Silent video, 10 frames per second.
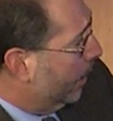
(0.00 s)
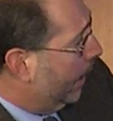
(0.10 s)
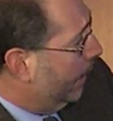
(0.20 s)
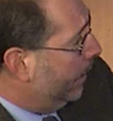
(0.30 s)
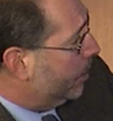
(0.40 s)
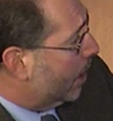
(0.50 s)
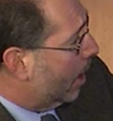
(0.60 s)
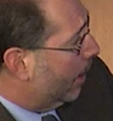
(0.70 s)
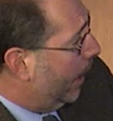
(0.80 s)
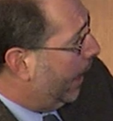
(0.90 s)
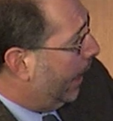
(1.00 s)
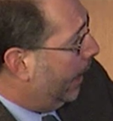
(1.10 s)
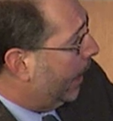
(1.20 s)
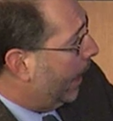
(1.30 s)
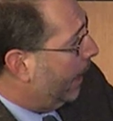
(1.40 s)
And these are
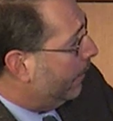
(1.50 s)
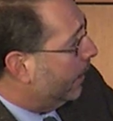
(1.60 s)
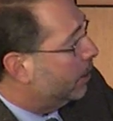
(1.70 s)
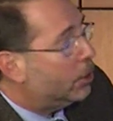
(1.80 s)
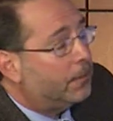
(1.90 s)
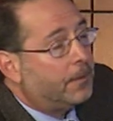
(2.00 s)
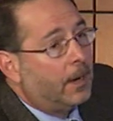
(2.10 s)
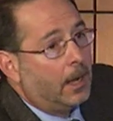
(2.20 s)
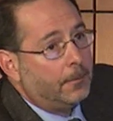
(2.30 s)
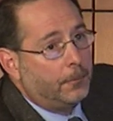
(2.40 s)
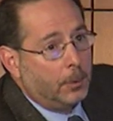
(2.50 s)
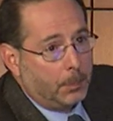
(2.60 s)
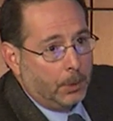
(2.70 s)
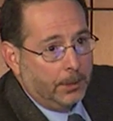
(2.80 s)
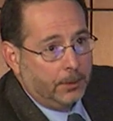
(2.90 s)
a interferon
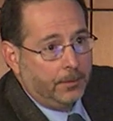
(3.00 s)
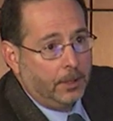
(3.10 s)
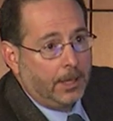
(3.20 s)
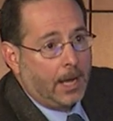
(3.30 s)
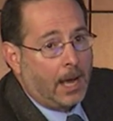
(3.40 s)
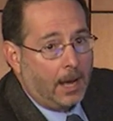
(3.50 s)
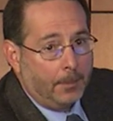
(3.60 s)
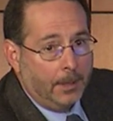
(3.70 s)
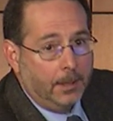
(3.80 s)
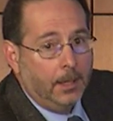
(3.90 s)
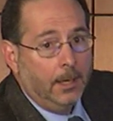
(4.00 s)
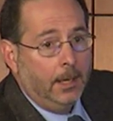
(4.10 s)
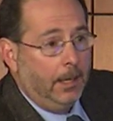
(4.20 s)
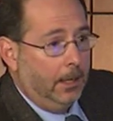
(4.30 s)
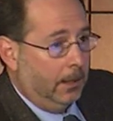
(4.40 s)
footprint. They're very common
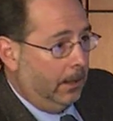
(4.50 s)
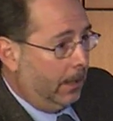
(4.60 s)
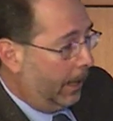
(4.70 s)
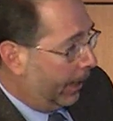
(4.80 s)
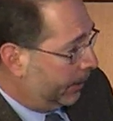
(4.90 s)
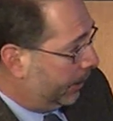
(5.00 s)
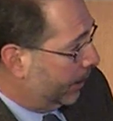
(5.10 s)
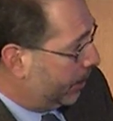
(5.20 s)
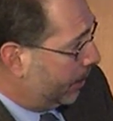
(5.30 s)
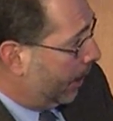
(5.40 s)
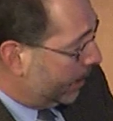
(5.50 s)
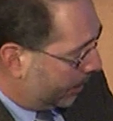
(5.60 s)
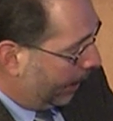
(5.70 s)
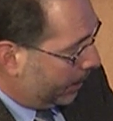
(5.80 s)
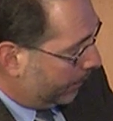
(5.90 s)
in
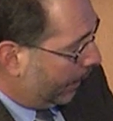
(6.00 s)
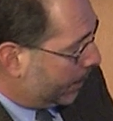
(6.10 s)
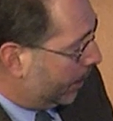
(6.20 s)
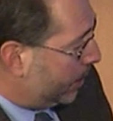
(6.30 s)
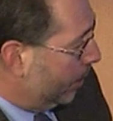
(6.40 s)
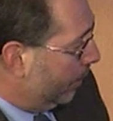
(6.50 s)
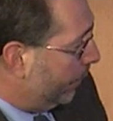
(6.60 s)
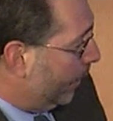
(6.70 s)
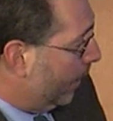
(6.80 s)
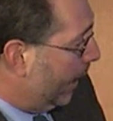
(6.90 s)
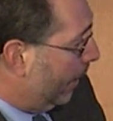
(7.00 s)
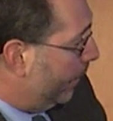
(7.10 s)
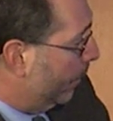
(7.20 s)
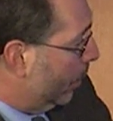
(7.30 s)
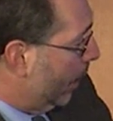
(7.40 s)
states of excess interferon
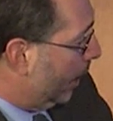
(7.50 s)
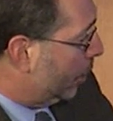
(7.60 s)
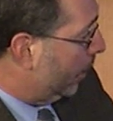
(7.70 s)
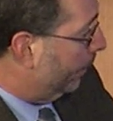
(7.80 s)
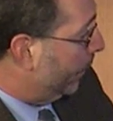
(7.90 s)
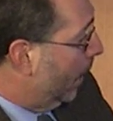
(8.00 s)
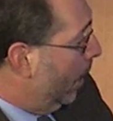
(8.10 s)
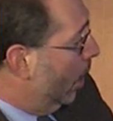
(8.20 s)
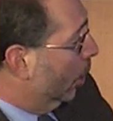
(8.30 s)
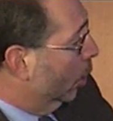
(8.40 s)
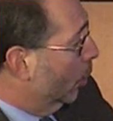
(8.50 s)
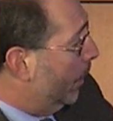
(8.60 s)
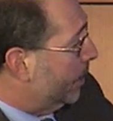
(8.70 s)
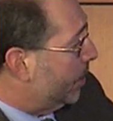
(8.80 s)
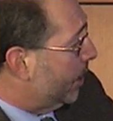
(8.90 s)
alpha production.
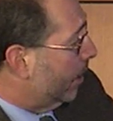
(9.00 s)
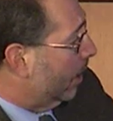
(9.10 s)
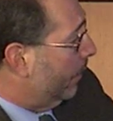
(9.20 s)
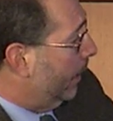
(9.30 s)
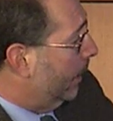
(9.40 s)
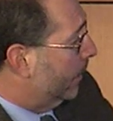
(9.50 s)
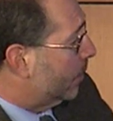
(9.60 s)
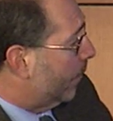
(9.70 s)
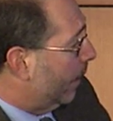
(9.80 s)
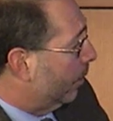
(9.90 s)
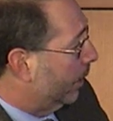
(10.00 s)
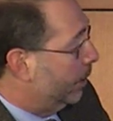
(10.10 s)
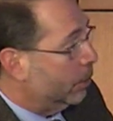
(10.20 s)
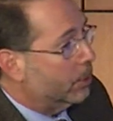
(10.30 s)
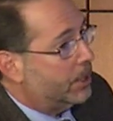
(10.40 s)
Lupus serum inhibits
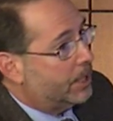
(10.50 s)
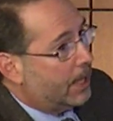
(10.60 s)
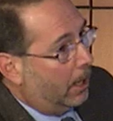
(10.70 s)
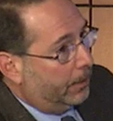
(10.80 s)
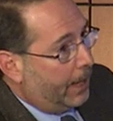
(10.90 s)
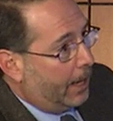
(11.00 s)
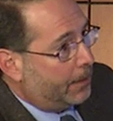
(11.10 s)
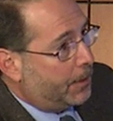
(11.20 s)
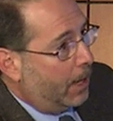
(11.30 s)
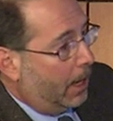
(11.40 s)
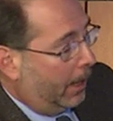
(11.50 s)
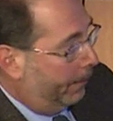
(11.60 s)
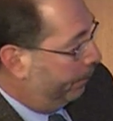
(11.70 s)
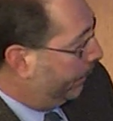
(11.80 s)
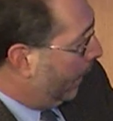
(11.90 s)
viral-induced cell death,
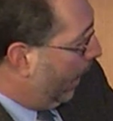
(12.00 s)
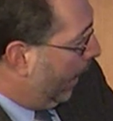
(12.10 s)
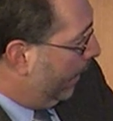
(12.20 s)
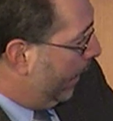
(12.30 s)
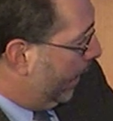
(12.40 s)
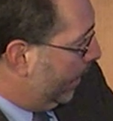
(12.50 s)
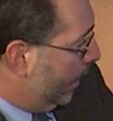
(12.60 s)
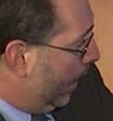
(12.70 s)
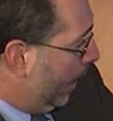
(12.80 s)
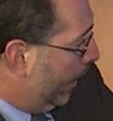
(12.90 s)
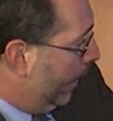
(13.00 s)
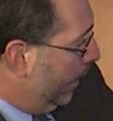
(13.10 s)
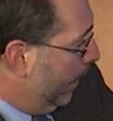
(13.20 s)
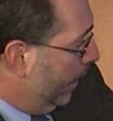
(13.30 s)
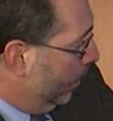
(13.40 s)
and then
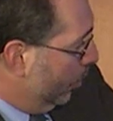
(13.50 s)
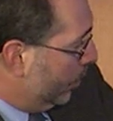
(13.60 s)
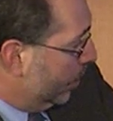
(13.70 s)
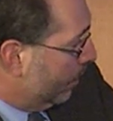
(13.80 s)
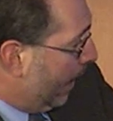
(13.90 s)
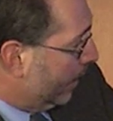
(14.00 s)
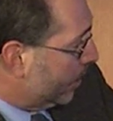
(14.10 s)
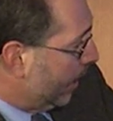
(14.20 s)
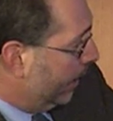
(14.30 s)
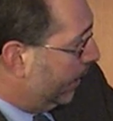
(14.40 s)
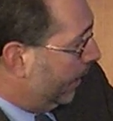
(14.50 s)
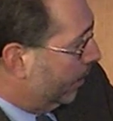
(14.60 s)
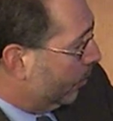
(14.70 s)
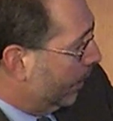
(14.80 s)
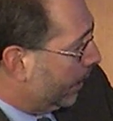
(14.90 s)
it induces monocyte to
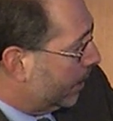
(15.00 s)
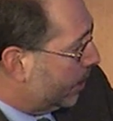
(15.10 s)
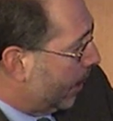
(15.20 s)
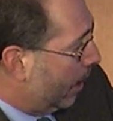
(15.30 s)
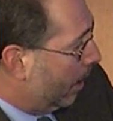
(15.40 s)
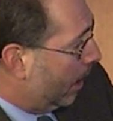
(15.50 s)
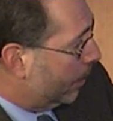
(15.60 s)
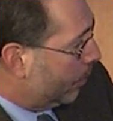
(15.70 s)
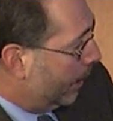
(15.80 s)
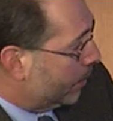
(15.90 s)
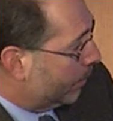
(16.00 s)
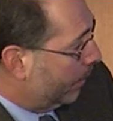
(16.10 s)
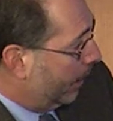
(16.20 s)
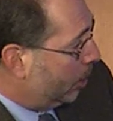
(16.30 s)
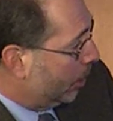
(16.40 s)
dendritic cell
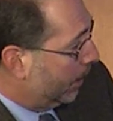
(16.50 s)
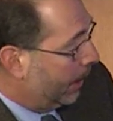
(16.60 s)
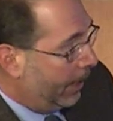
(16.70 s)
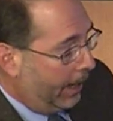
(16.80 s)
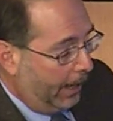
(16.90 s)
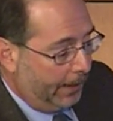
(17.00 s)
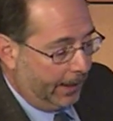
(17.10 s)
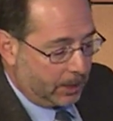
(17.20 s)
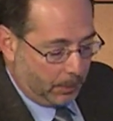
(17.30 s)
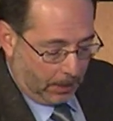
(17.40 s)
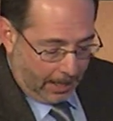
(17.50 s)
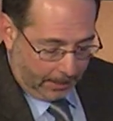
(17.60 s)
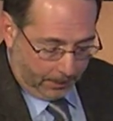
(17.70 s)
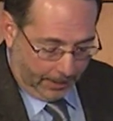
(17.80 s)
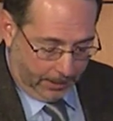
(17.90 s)
transformation, and that's
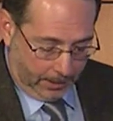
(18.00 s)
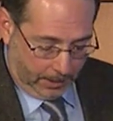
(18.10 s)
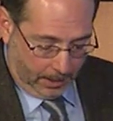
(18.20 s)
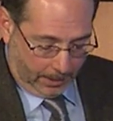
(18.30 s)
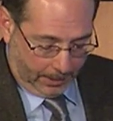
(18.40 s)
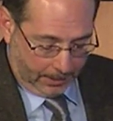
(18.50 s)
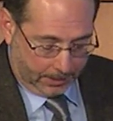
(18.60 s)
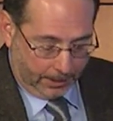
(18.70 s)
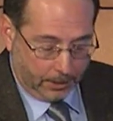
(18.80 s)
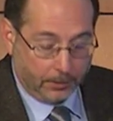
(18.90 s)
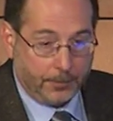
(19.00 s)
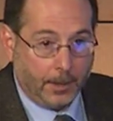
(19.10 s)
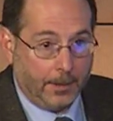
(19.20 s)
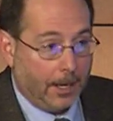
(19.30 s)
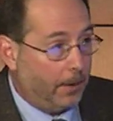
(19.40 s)
blocked by
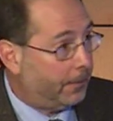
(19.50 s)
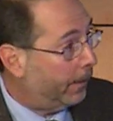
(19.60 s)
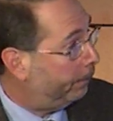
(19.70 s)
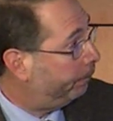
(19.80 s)
anti-interferon alpha.